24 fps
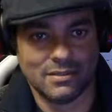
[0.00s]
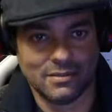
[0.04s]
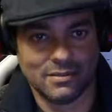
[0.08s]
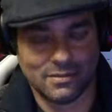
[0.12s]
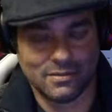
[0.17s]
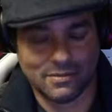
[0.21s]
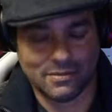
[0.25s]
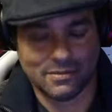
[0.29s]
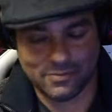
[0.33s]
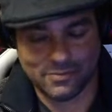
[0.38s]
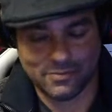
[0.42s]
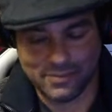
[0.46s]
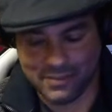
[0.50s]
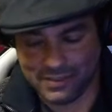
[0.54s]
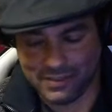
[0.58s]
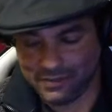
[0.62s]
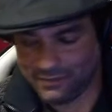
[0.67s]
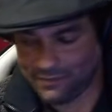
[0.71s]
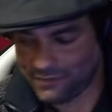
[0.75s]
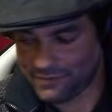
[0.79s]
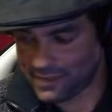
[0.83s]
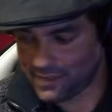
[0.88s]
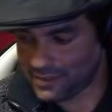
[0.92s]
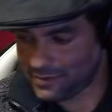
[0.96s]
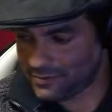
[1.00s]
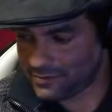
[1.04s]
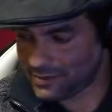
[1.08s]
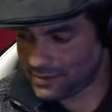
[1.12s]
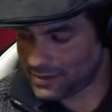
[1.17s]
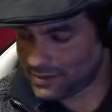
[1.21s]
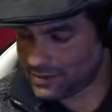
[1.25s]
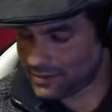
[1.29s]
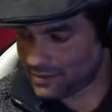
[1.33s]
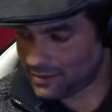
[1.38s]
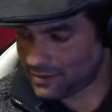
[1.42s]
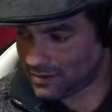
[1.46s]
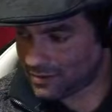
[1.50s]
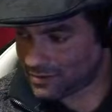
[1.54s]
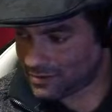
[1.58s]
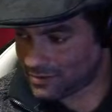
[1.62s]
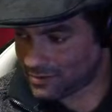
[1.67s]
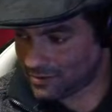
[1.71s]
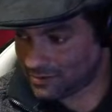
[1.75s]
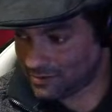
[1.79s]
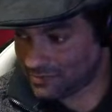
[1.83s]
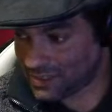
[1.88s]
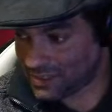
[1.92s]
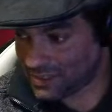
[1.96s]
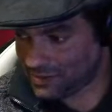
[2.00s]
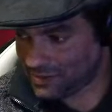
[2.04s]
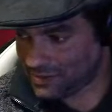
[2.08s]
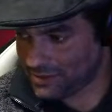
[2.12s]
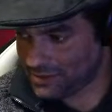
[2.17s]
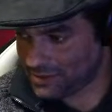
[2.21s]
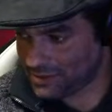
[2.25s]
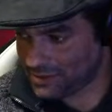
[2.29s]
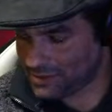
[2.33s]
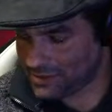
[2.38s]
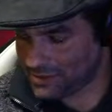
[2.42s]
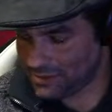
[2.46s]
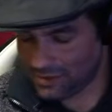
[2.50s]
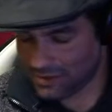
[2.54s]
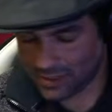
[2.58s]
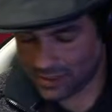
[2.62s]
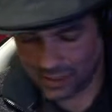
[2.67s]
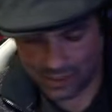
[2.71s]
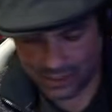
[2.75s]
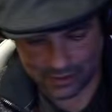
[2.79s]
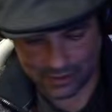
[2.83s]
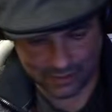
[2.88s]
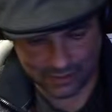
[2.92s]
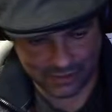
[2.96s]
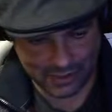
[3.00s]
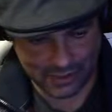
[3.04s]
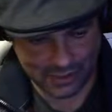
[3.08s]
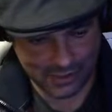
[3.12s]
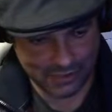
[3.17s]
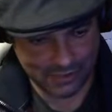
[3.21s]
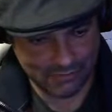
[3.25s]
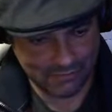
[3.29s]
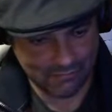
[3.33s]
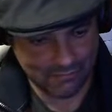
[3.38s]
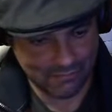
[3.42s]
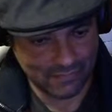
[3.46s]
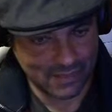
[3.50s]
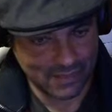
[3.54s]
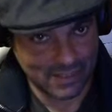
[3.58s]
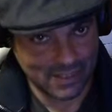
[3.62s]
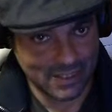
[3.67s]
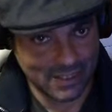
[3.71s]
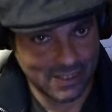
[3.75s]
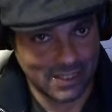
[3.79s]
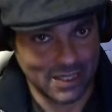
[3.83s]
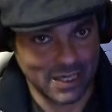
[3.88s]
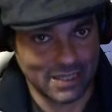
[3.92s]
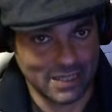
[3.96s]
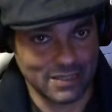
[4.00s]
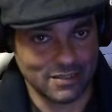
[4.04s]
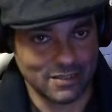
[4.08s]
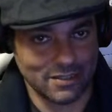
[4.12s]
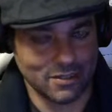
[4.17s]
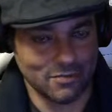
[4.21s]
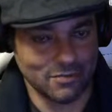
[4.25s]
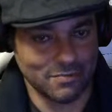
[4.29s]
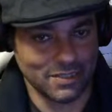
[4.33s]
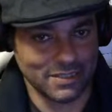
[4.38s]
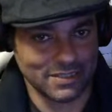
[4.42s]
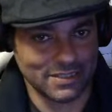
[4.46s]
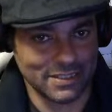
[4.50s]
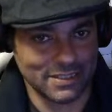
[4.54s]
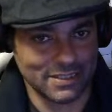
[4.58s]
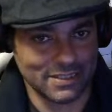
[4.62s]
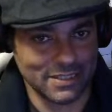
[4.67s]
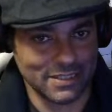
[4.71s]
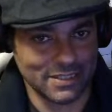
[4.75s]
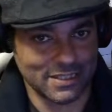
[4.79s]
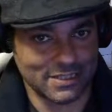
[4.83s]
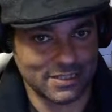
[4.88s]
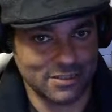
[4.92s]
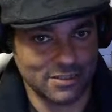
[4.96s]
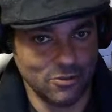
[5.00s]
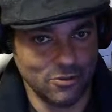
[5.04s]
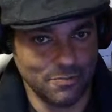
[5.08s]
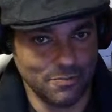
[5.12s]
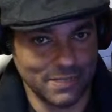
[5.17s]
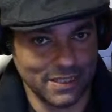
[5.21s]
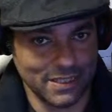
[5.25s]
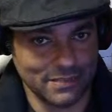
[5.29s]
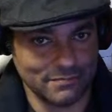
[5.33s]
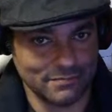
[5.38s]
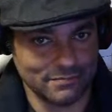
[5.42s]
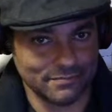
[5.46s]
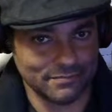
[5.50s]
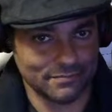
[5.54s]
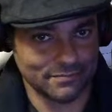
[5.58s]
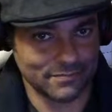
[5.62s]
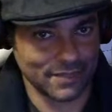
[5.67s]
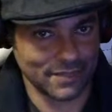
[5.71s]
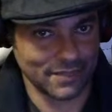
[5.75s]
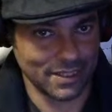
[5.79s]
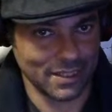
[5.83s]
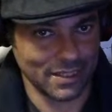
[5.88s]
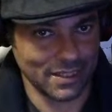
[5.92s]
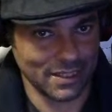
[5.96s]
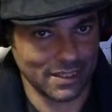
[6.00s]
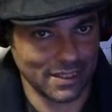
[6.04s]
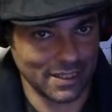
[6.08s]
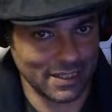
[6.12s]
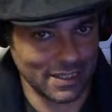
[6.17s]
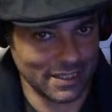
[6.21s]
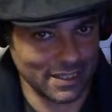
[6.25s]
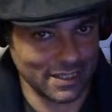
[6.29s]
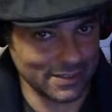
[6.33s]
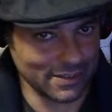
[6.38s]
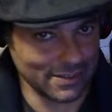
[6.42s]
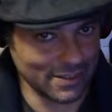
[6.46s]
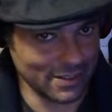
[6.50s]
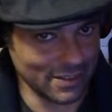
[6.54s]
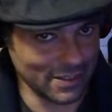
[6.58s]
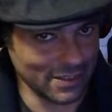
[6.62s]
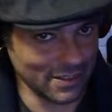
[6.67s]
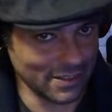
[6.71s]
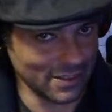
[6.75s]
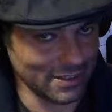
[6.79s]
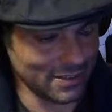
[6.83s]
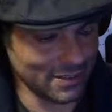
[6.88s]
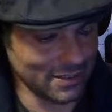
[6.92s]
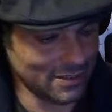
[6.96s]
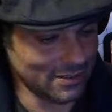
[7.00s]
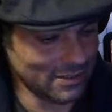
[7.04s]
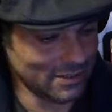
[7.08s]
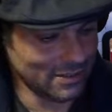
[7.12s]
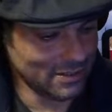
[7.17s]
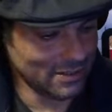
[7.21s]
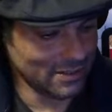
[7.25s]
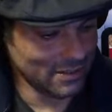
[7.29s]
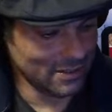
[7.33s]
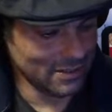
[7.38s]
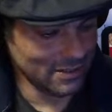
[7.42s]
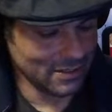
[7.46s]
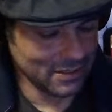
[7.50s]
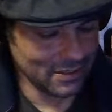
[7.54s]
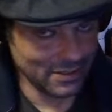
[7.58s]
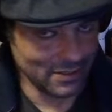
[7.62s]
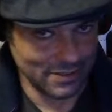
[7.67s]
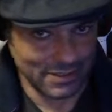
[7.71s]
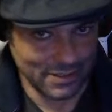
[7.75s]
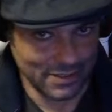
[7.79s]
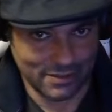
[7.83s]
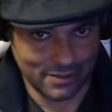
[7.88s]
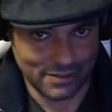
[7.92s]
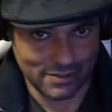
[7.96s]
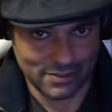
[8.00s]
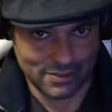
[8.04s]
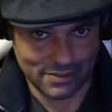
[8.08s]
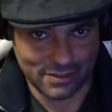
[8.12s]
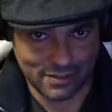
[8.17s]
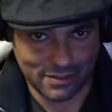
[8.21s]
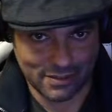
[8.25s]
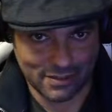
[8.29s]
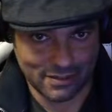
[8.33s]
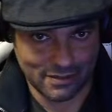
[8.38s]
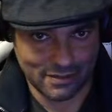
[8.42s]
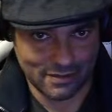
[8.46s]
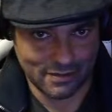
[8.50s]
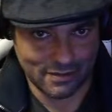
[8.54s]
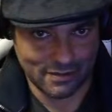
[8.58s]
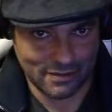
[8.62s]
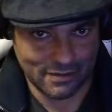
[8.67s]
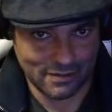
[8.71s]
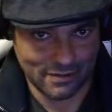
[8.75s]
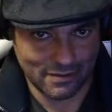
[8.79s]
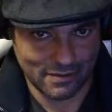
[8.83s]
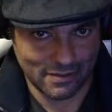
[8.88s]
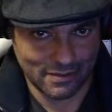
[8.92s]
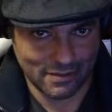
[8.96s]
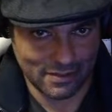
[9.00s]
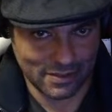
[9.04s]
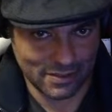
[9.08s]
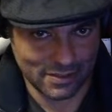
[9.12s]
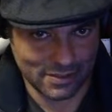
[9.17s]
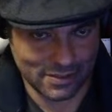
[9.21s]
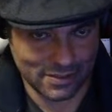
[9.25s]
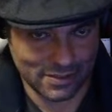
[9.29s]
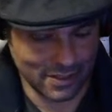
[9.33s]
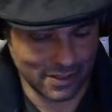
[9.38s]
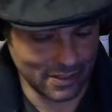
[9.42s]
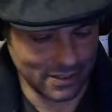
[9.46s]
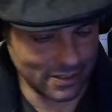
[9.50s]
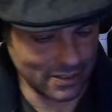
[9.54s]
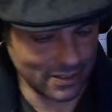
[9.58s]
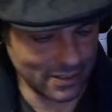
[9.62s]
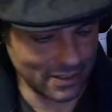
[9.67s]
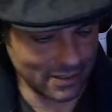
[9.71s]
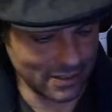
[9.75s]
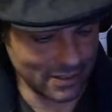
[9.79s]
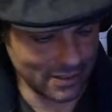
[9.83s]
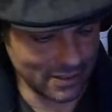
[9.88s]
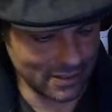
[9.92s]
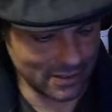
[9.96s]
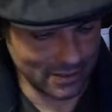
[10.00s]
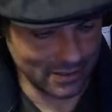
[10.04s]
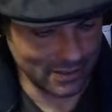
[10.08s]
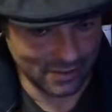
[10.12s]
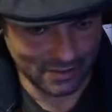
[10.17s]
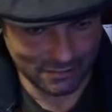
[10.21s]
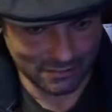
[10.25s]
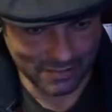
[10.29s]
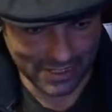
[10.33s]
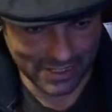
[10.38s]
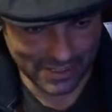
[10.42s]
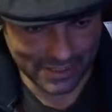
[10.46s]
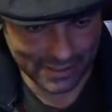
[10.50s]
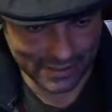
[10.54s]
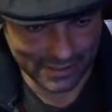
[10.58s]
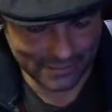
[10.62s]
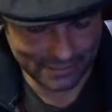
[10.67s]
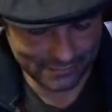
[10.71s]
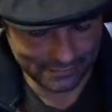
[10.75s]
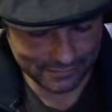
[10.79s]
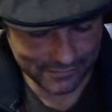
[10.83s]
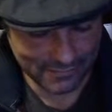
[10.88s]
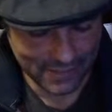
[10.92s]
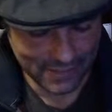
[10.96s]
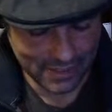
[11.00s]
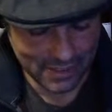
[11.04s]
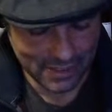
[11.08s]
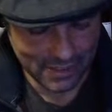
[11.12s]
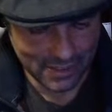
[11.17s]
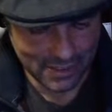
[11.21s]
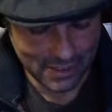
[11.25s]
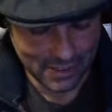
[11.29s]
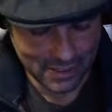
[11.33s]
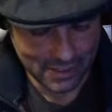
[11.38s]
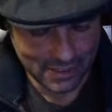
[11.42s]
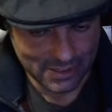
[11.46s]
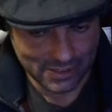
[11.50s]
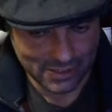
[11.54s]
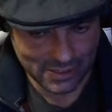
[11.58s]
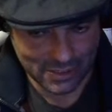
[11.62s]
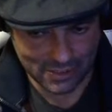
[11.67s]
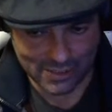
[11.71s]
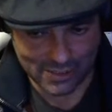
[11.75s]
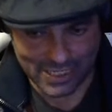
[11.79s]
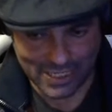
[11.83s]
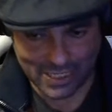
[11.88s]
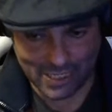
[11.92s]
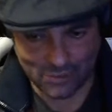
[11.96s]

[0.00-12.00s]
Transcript: re-evaluate the logs, or maybe just do a cargo clean. I don't know, but it's looping, and there is the psychedelic blinking. So now